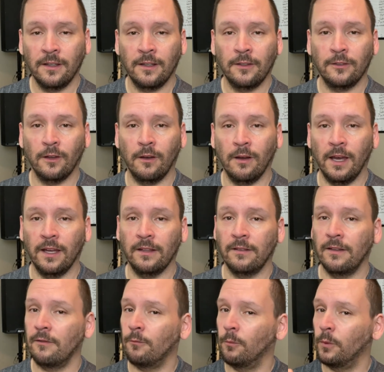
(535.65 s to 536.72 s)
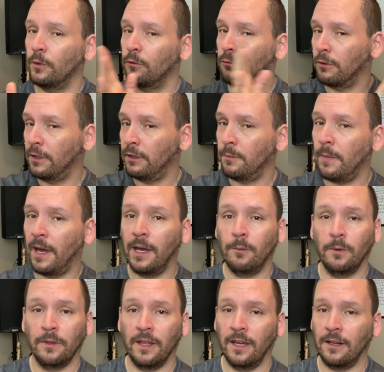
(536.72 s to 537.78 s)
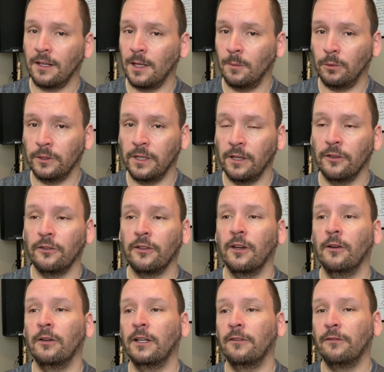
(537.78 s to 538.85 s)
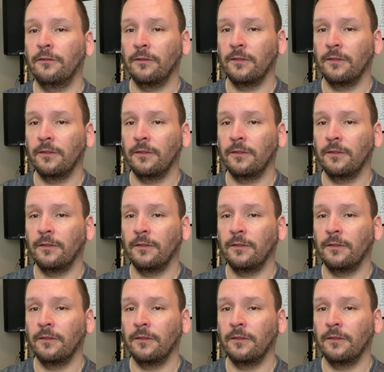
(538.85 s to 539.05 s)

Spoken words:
So I was really bad with that a couple of years ago, and